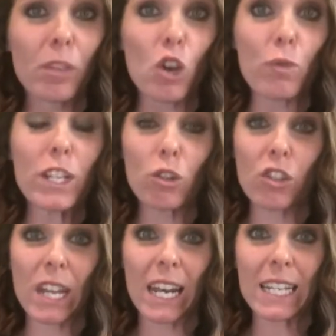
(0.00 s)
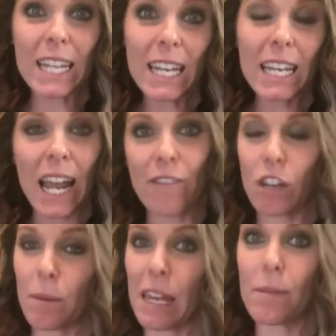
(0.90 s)
research that I did
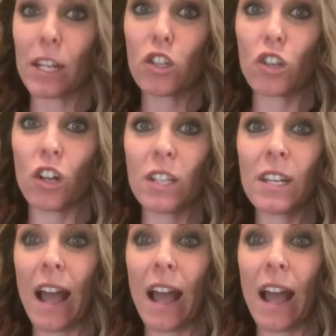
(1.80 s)
after I became a consultant,